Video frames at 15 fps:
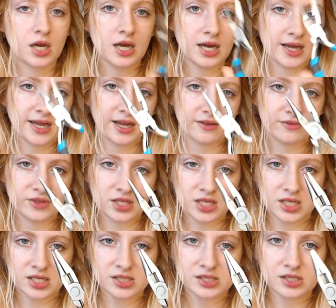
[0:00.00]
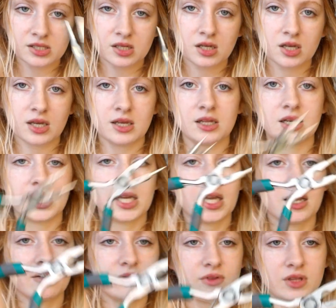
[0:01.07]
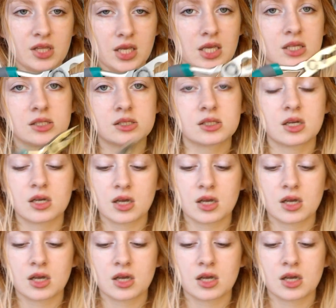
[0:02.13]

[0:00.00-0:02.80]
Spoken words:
I have these and I have these.